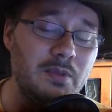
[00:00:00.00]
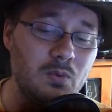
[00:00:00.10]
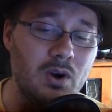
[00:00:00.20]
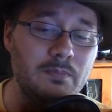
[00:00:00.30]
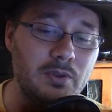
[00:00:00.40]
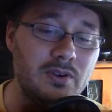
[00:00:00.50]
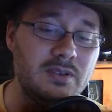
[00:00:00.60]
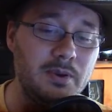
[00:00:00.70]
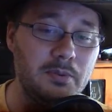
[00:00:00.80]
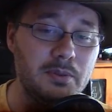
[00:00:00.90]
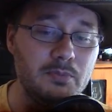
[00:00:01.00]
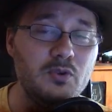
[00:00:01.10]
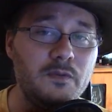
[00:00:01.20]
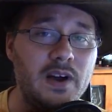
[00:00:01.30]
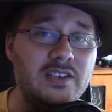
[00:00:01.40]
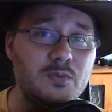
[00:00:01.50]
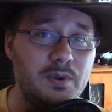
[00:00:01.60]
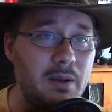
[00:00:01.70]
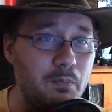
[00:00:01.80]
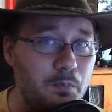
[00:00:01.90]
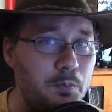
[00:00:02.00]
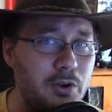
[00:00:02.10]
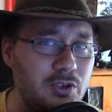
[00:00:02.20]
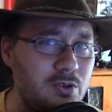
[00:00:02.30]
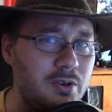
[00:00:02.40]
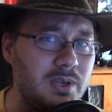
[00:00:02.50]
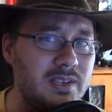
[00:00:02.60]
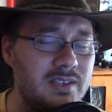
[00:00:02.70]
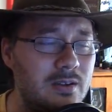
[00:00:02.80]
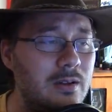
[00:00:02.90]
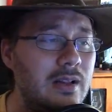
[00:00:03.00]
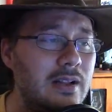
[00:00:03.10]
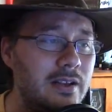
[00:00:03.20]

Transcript: They want players to be able to move faster, but I'm pretty sure you can still,